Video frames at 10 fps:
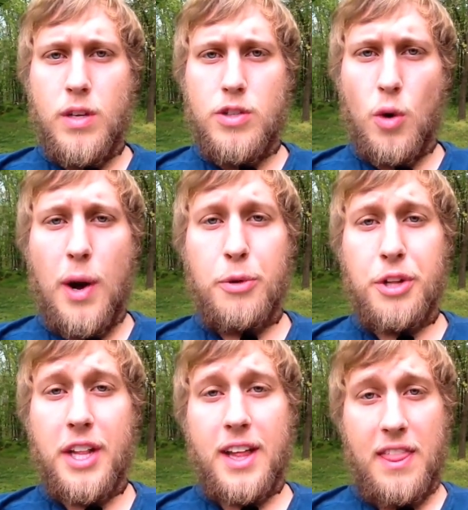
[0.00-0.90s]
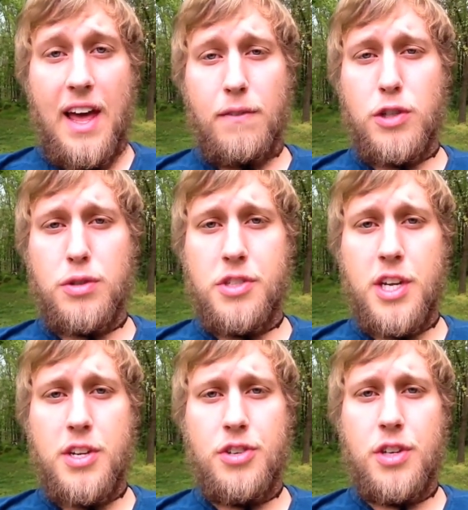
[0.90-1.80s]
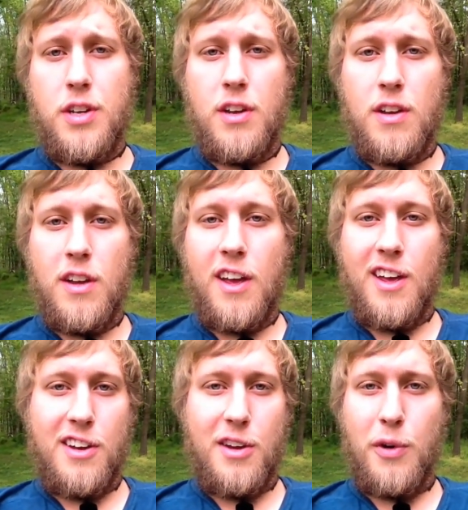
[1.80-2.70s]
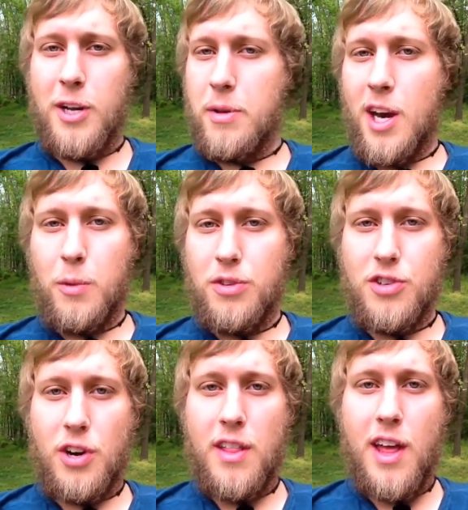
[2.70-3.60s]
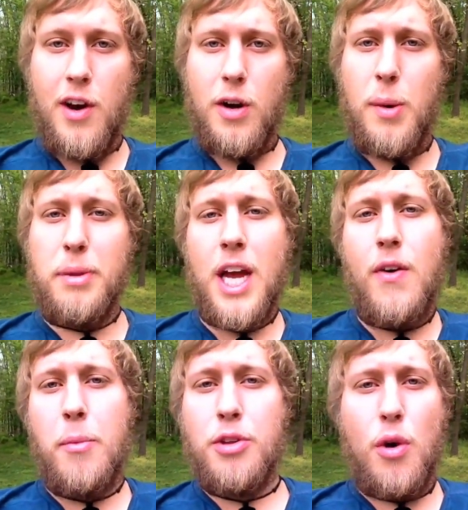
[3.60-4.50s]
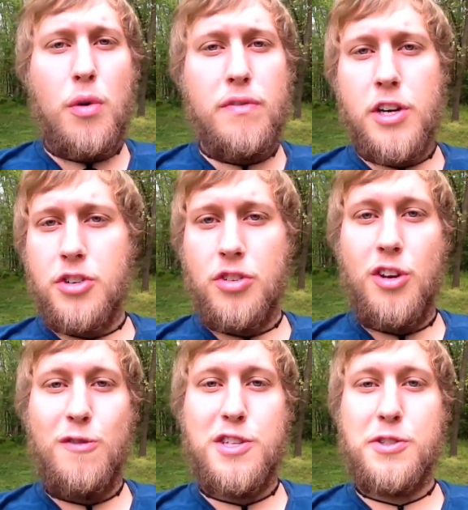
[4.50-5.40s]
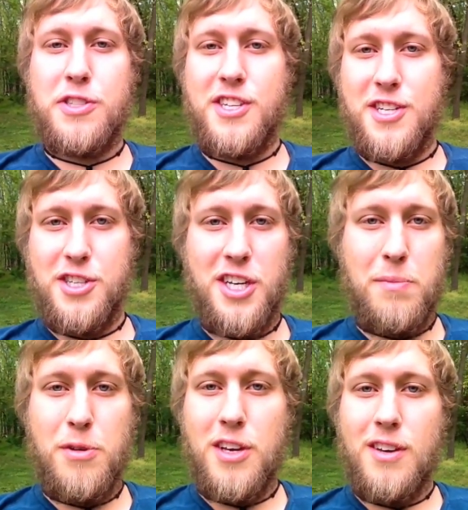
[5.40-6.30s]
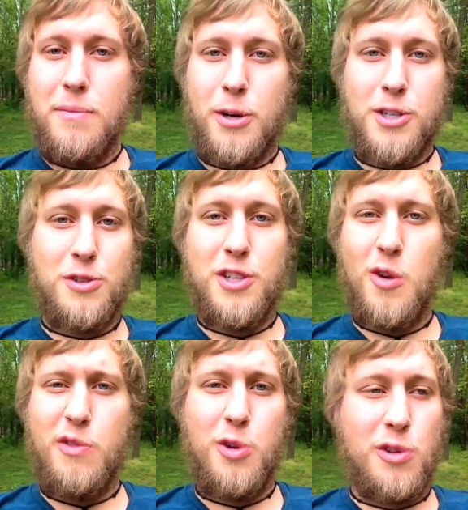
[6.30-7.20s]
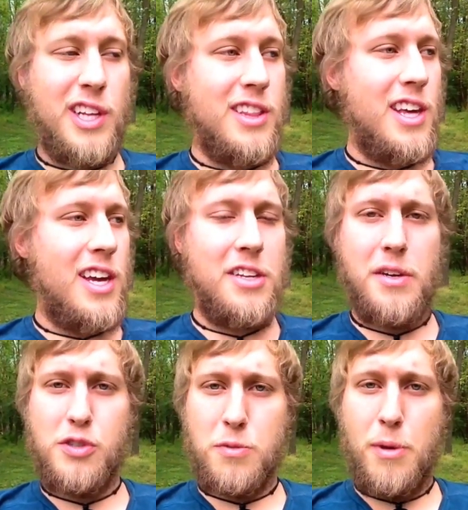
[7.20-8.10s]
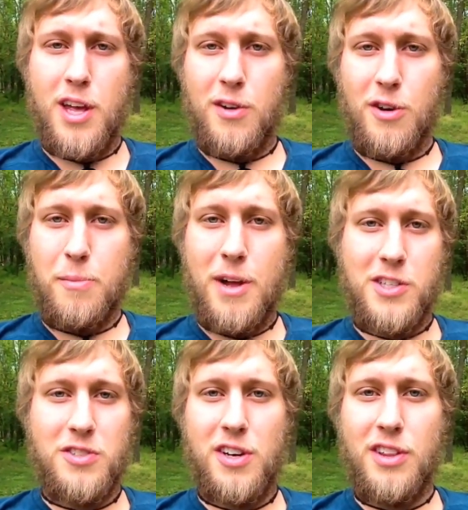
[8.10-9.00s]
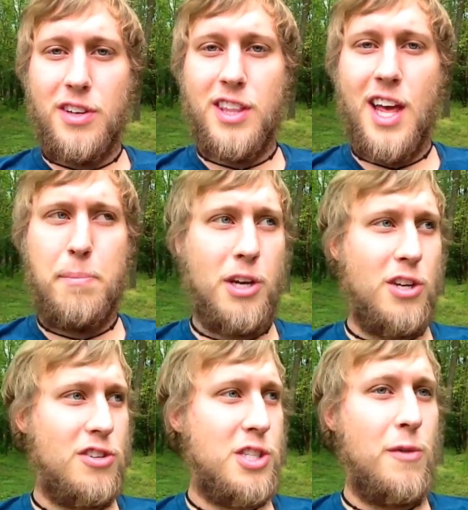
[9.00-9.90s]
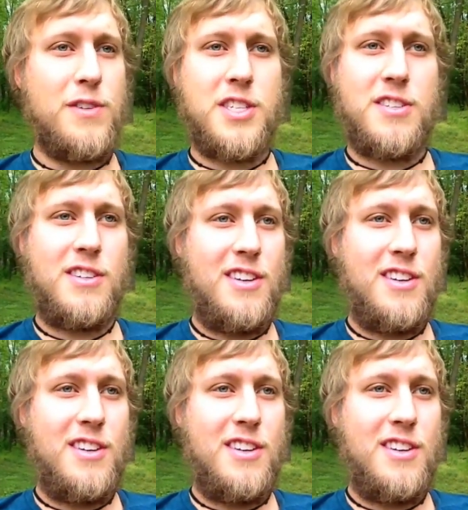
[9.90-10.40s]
So I really like that visualization. and I recommend anyone to try that, or play around with your own version. You know, visualization can be personal to you. If you don't like the idea of cement or a mattress or anything like that, picture yourself as,